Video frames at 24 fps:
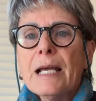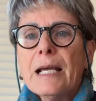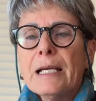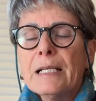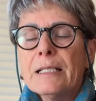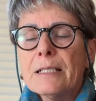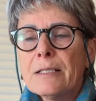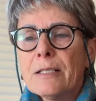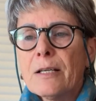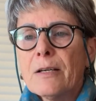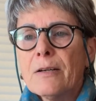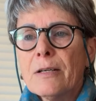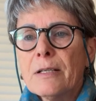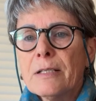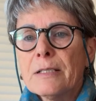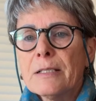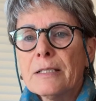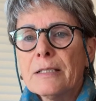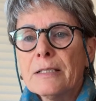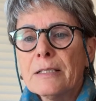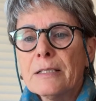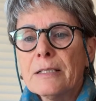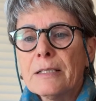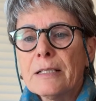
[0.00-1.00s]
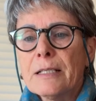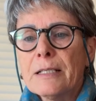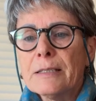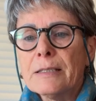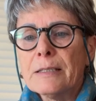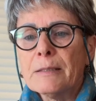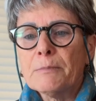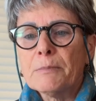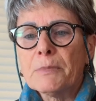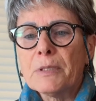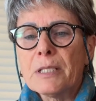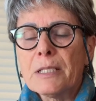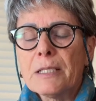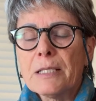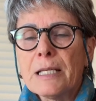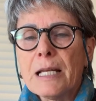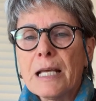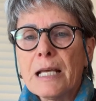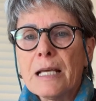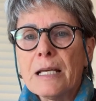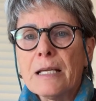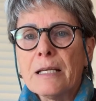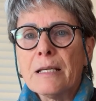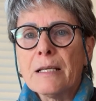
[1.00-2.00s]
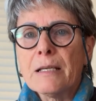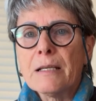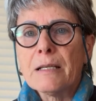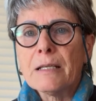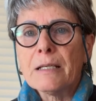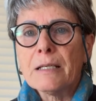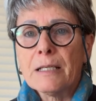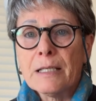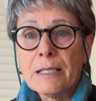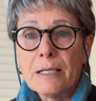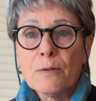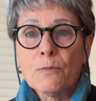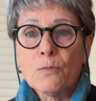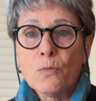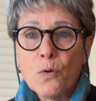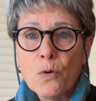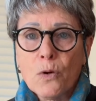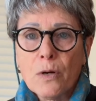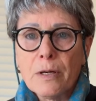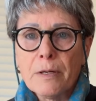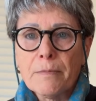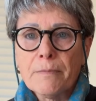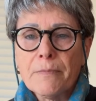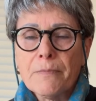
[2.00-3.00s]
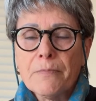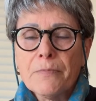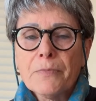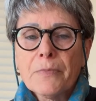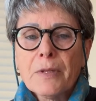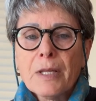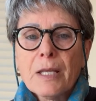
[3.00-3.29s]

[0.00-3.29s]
And it's hard to get them to get warm.